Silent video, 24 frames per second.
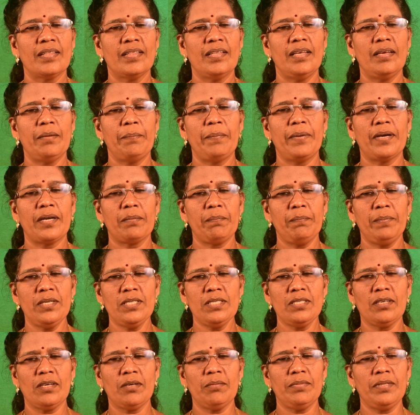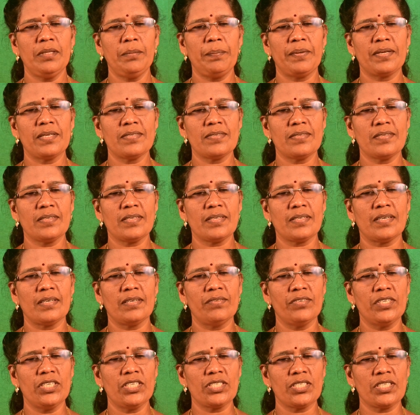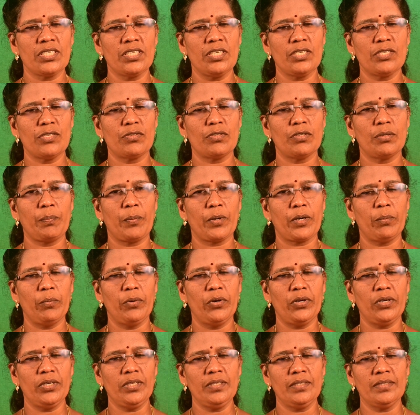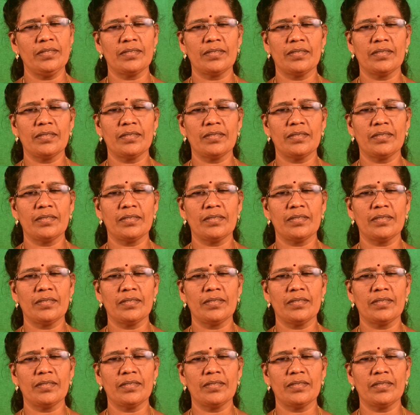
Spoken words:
The purpose of the present convention is to promote,